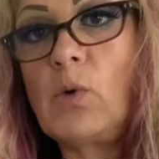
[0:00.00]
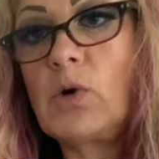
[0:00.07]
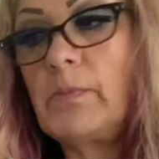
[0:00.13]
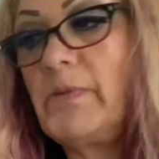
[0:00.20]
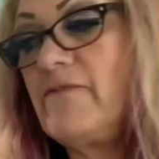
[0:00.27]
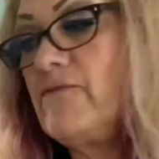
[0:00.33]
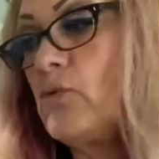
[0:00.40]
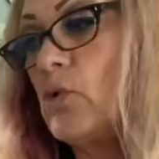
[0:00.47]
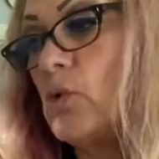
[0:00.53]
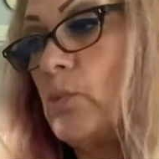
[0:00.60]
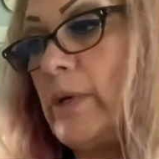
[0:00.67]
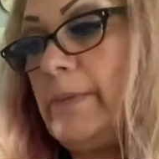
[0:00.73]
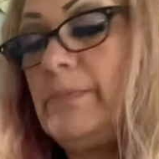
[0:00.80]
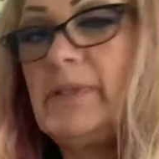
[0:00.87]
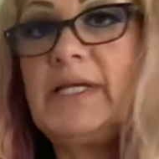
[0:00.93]
before
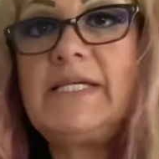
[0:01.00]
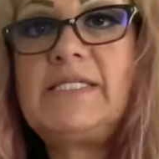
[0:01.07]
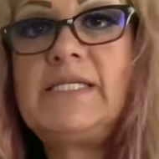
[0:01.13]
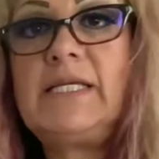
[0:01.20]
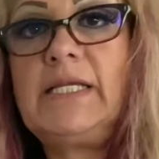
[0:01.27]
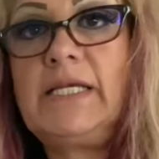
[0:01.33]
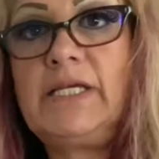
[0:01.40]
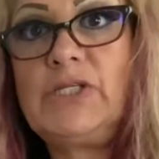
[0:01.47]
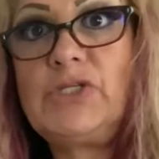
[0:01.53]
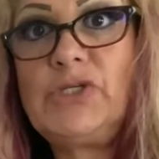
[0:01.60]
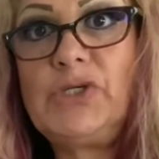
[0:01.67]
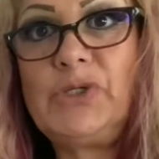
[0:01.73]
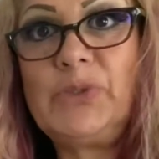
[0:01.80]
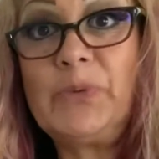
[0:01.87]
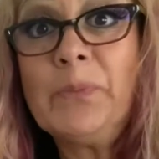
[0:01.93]
we place it
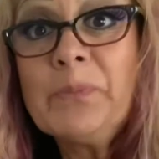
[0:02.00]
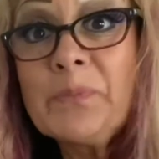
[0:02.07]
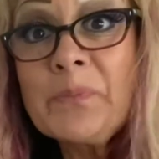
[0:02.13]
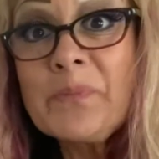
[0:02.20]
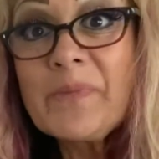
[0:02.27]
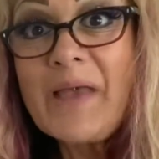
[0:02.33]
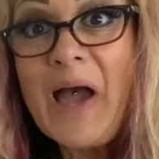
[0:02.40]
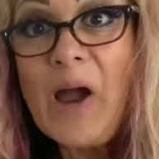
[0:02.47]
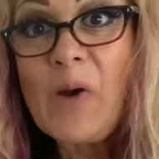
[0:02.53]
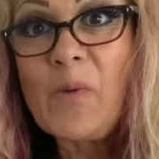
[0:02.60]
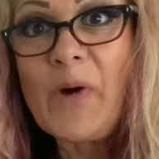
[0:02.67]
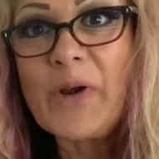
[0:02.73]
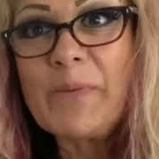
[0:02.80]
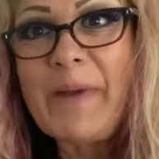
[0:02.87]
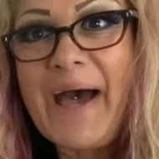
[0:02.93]
into our
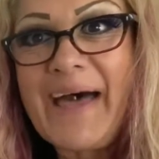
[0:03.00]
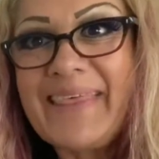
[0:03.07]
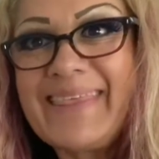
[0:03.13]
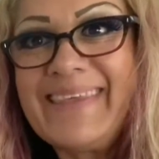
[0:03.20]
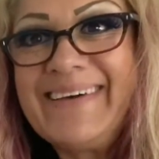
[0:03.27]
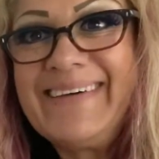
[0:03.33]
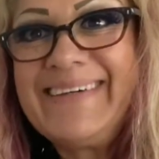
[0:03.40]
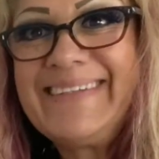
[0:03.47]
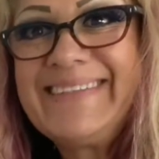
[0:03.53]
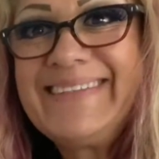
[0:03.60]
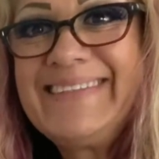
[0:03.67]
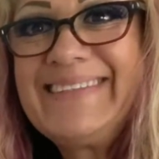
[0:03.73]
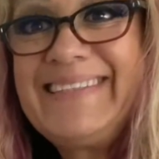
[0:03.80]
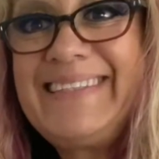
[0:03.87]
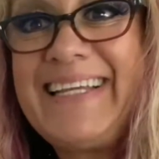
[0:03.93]
water bath.
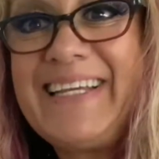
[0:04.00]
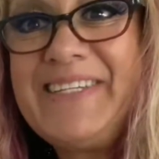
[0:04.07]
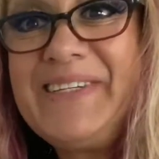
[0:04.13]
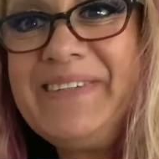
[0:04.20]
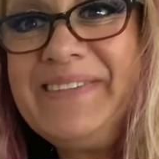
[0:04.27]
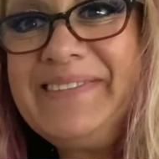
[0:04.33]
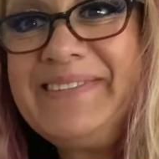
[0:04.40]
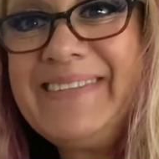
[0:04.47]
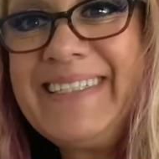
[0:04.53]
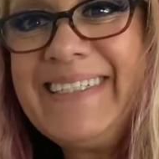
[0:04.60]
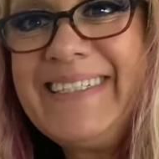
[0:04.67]
Stay tuned.